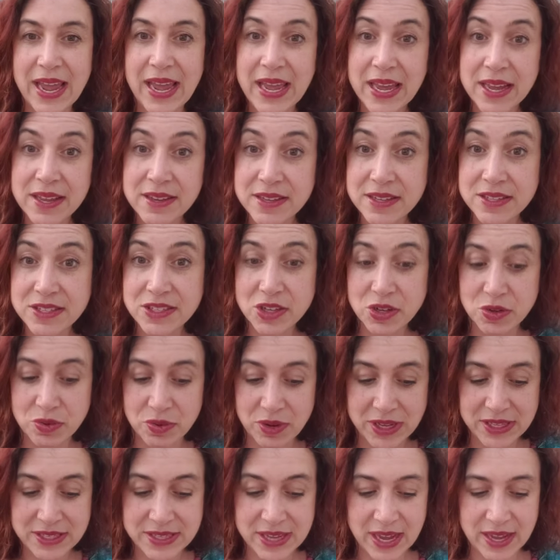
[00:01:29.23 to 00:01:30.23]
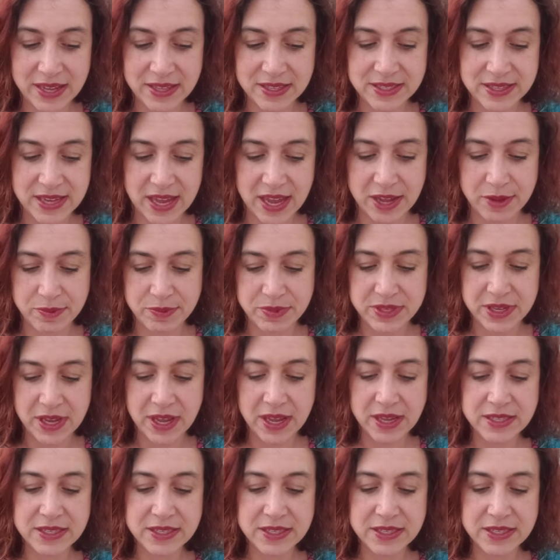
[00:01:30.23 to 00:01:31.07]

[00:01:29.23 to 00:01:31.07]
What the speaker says: and it secretes enzymes